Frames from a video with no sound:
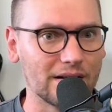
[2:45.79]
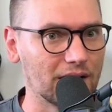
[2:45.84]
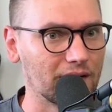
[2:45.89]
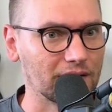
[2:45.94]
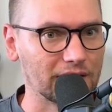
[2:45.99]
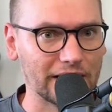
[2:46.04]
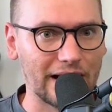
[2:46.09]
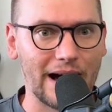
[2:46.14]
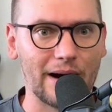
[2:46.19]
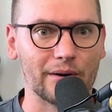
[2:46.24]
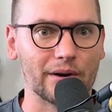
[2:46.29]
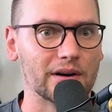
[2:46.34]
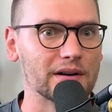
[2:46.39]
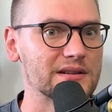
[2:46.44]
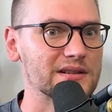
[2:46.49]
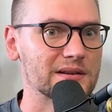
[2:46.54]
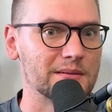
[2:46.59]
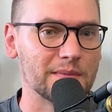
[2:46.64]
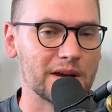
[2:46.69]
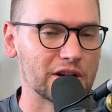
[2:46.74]
louder,
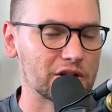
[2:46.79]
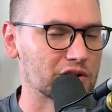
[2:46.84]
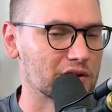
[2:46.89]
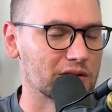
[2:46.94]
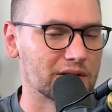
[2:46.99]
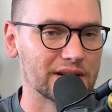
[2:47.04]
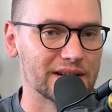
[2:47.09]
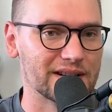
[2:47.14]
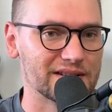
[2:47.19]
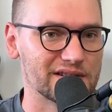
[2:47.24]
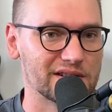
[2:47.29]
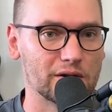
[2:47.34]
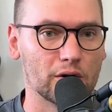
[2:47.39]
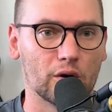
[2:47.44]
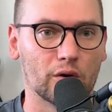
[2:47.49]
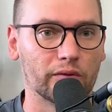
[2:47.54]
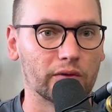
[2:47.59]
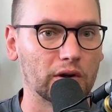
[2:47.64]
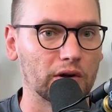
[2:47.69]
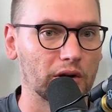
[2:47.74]
to make sure it doesn't
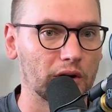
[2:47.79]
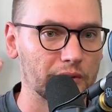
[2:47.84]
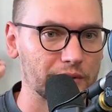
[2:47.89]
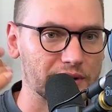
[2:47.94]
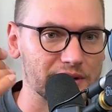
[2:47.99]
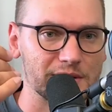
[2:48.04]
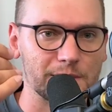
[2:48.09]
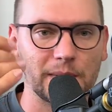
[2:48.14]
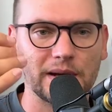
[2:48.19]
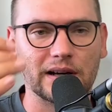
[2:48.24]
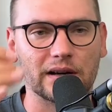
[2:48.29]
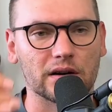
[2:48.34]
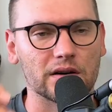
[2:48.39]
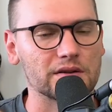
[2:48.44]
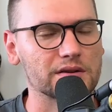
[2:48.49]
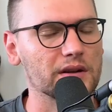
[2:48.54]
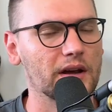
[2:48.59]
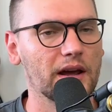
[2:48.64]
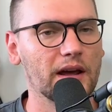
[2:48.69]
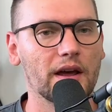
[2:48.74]
overload the speakers.